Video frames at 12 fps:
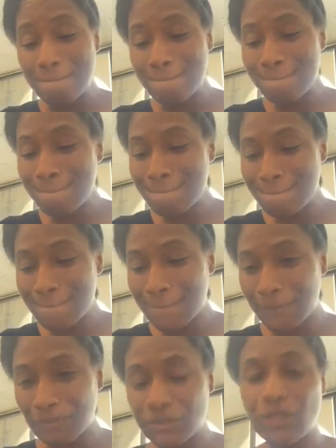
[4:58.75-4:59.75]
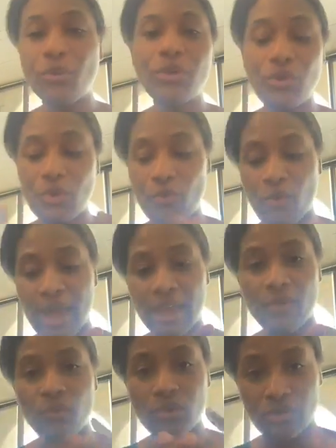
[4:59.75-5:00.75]
Hmm. So we'll do a
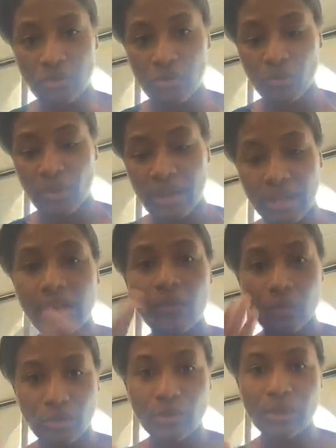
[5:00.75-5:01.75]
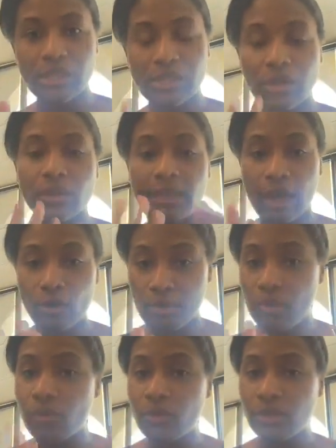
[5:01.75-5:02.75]
white, we'll do a red, and then we'll do a dessert. That'll
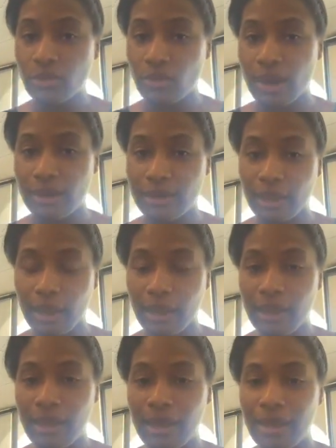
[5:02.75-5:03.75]
be what we try today.